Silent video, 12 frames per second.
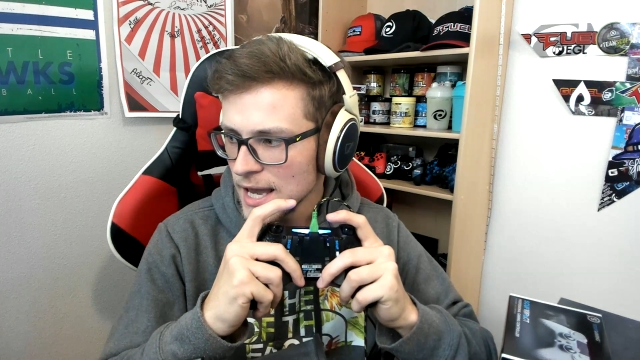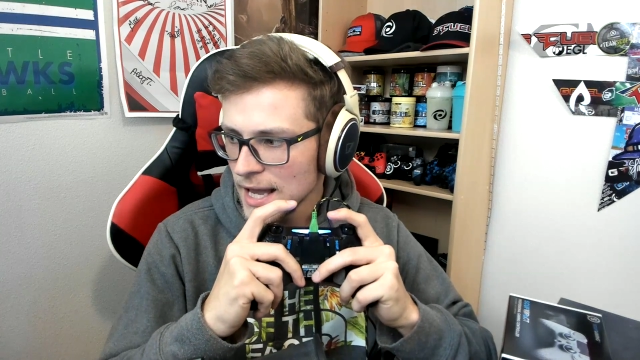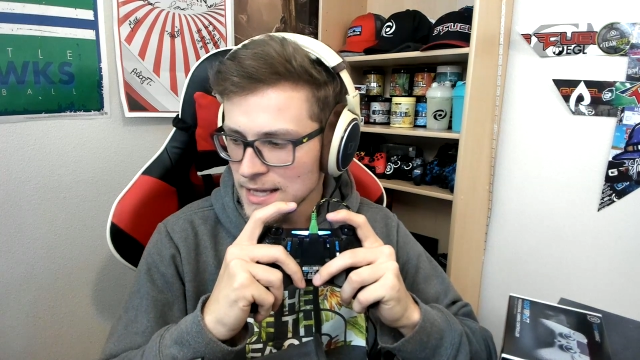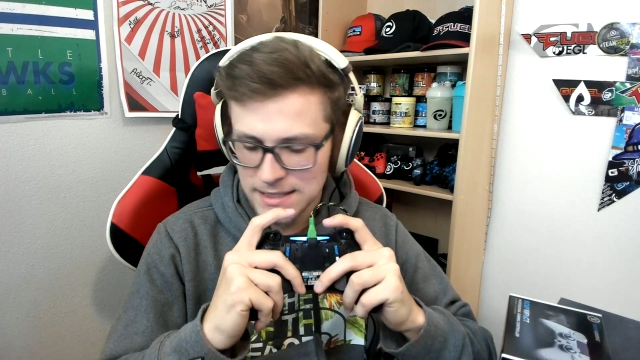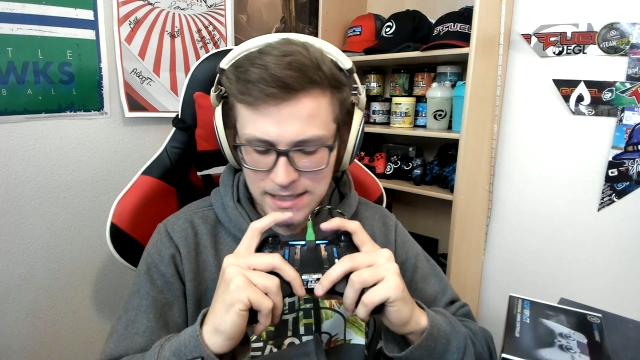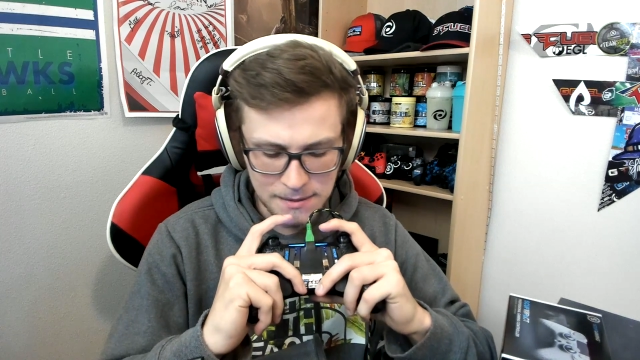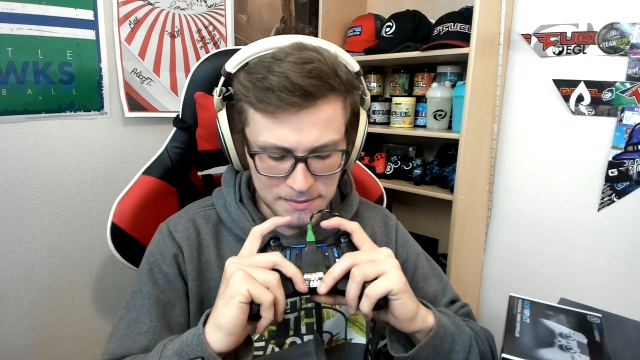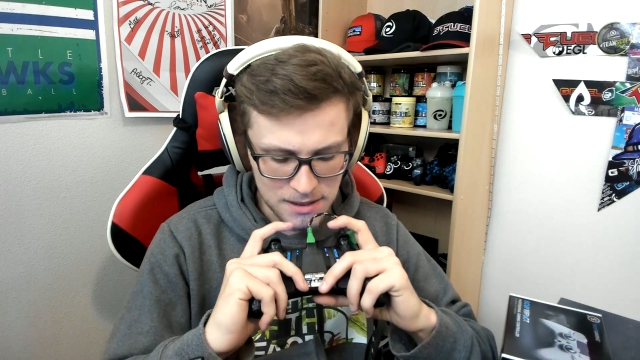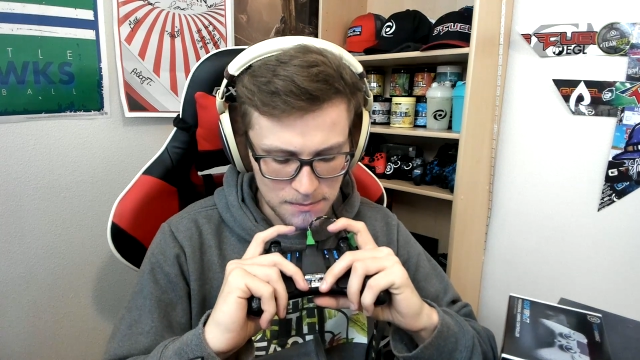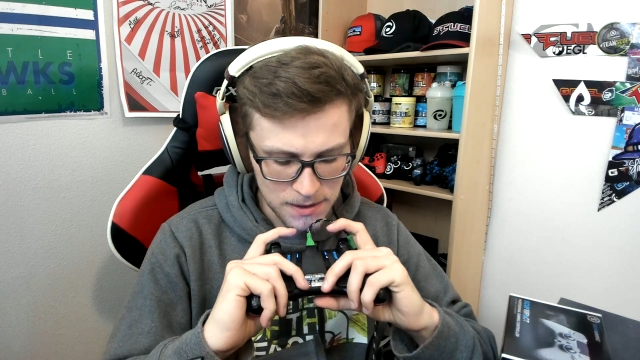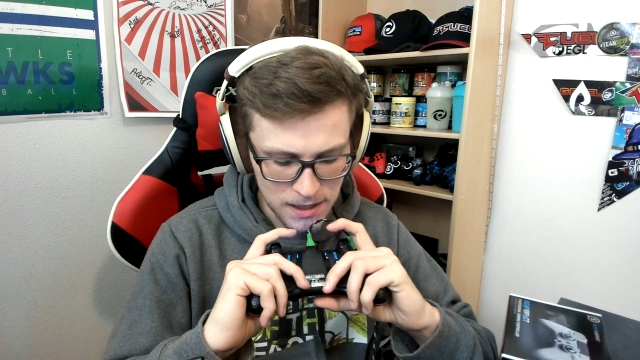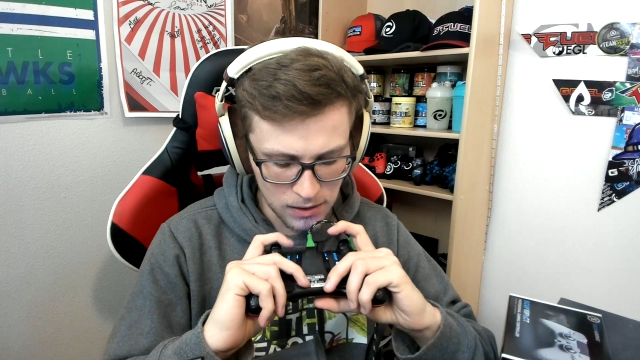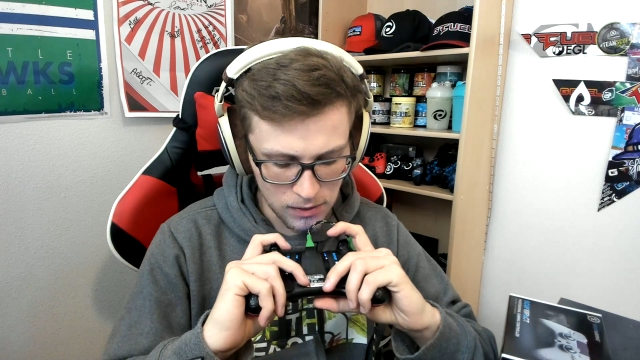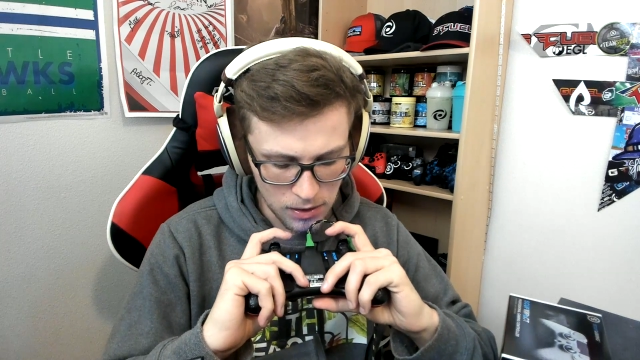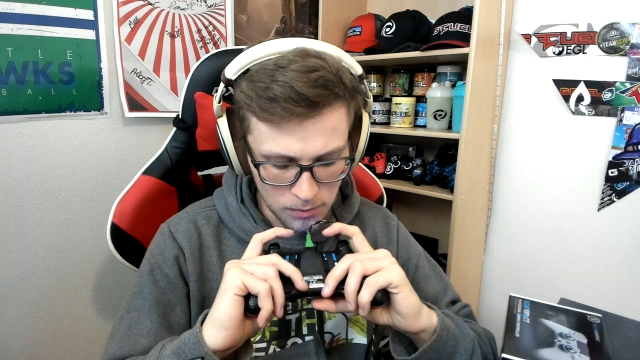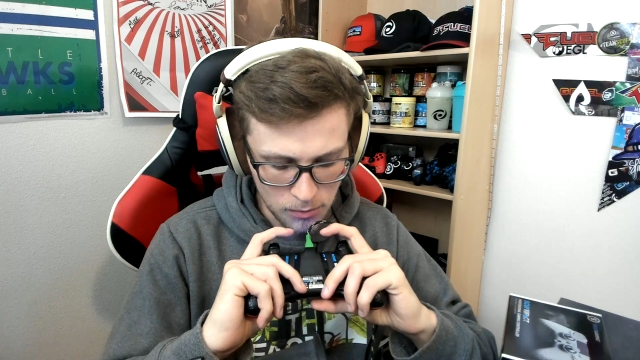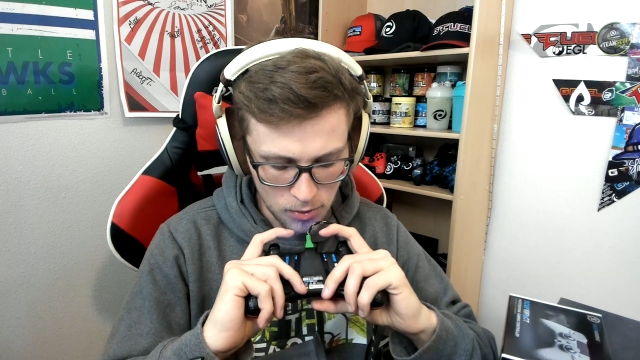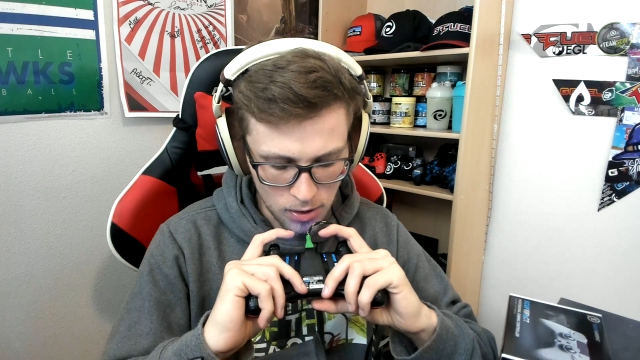it seems to be a
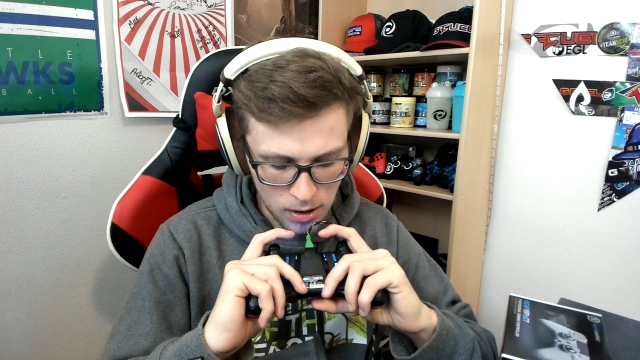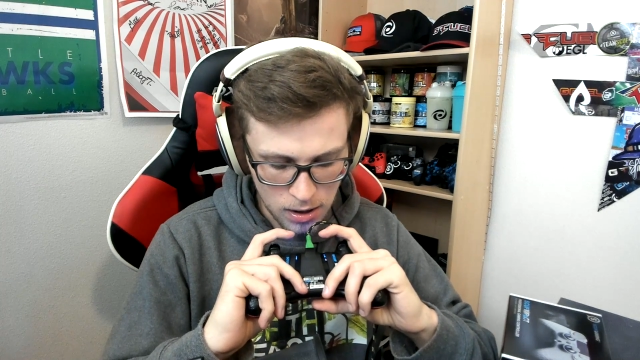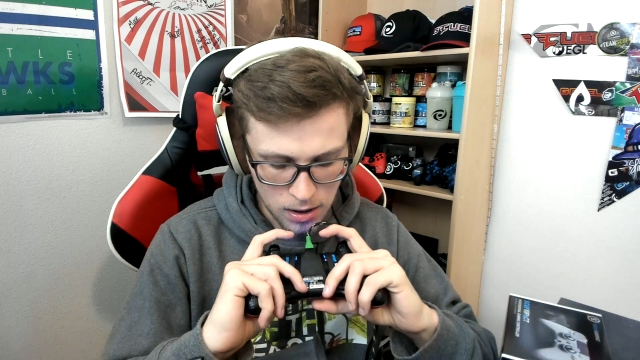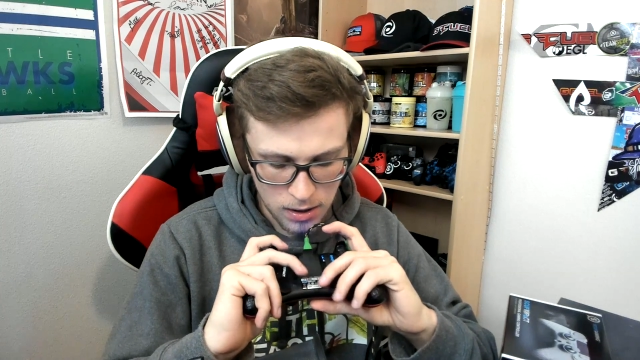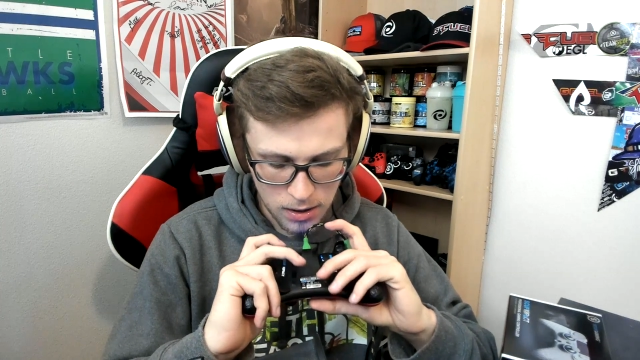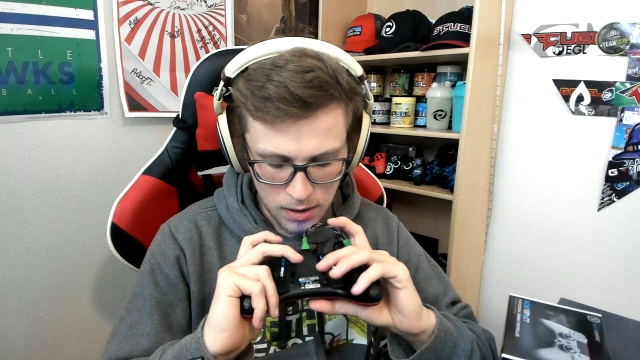little more